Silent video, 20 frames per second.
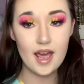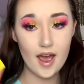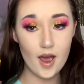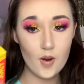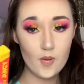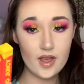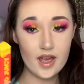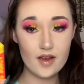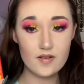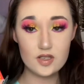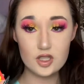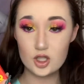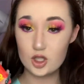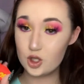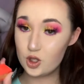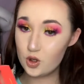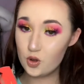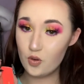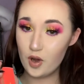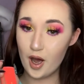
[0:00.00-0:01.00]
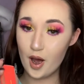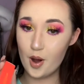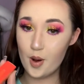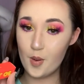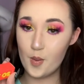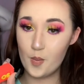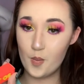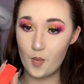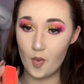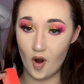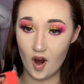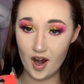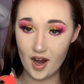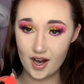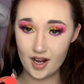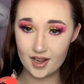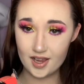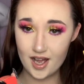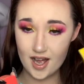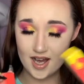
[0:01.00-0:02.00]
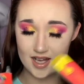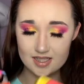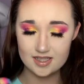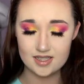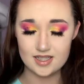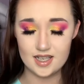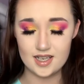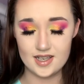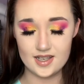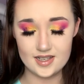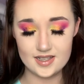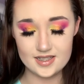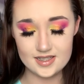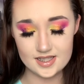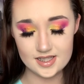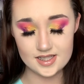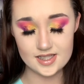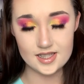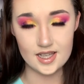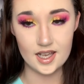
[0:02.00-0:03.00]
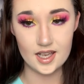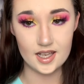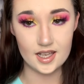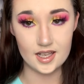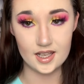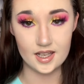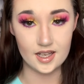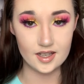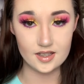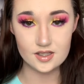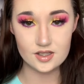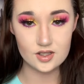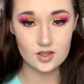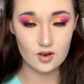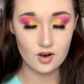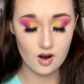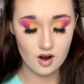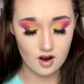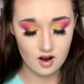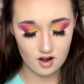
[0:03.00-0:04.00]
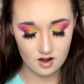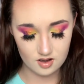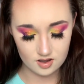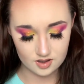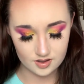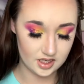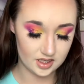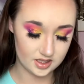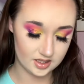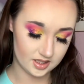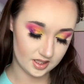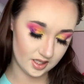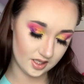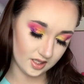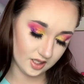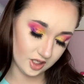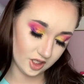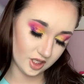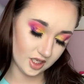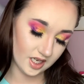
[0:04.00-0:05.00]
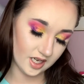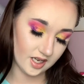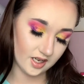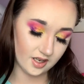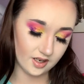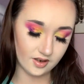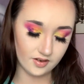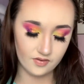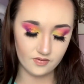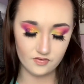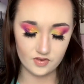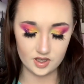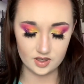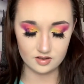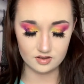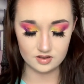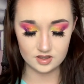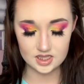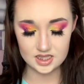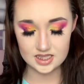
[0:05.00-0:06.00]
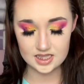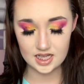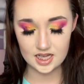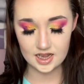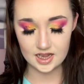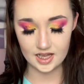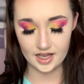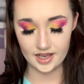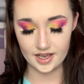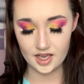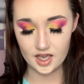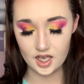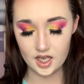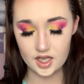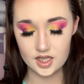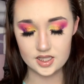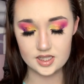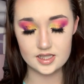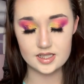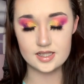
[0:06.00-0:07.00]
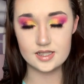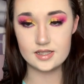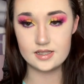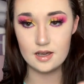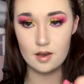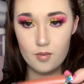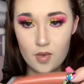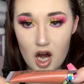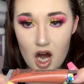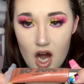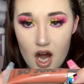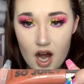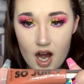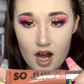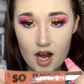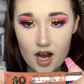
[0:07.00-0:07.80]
Now we have two more glosses. Yes, girl. It's in the shade Feels Like Summer.